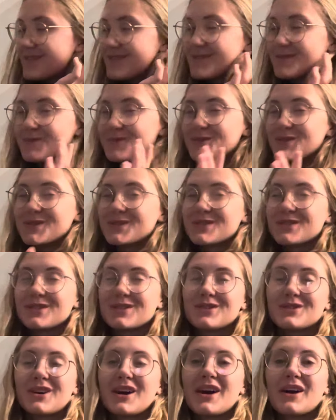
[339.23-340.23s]
I'm just
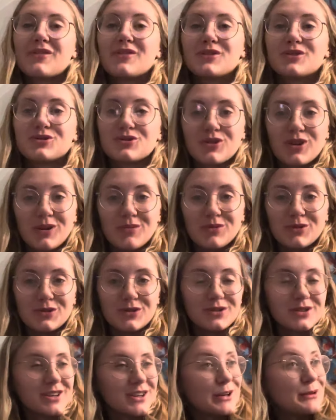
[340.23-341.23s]
having
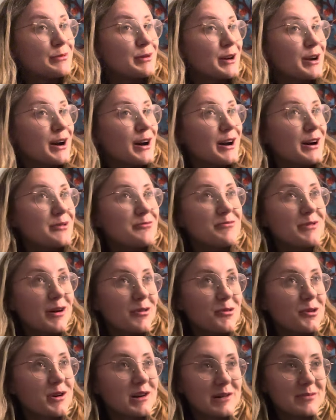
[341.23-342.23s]
trouble keeping up. I
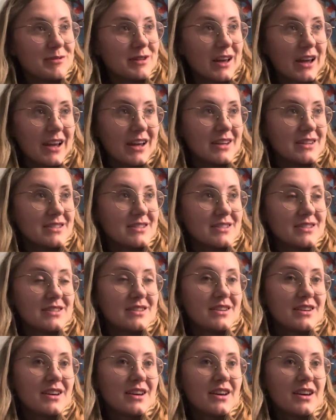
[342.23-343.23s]
woke up late.
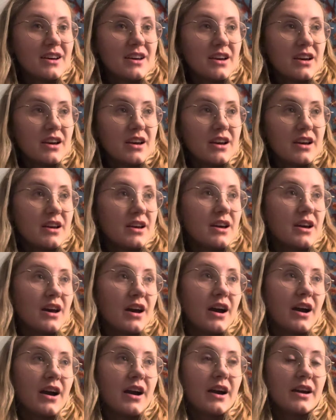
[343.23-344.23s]

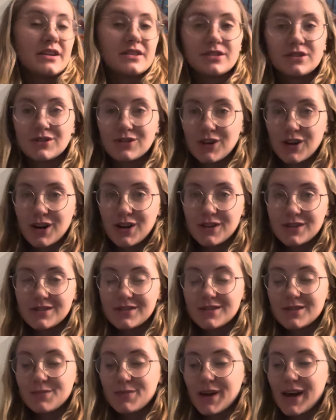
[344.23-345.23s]
I did not
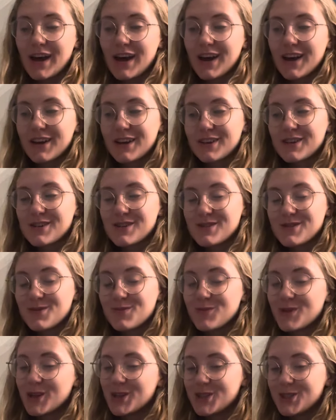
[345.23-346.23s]
pack
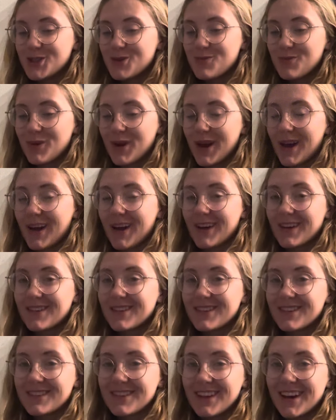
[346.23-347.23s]
my gym bag
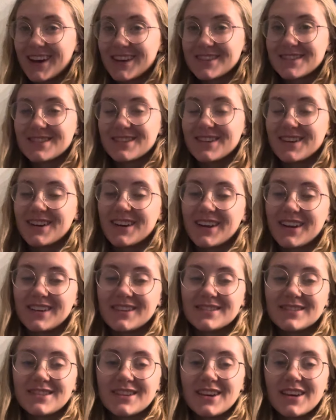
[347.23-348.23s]
last
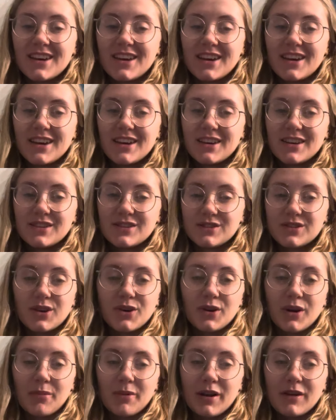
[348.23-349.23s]
night. So
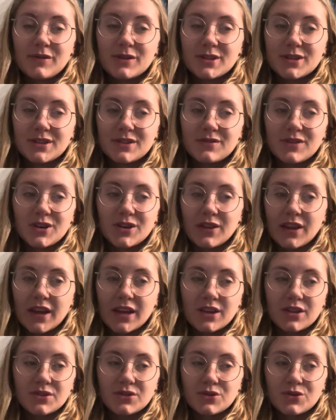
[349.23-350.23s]
I'm gonna have to leave here in
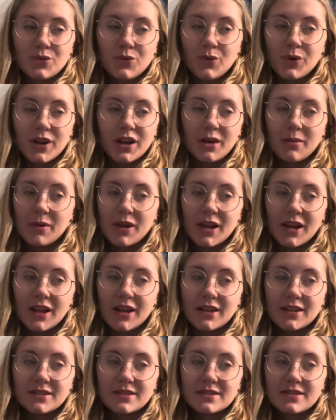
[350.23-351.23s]
like 20
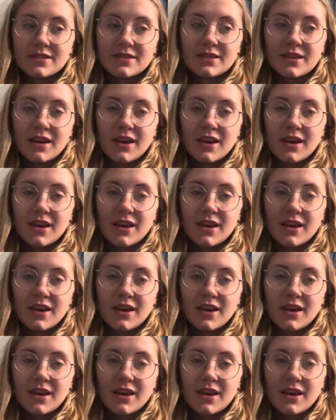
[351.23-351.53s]
minutes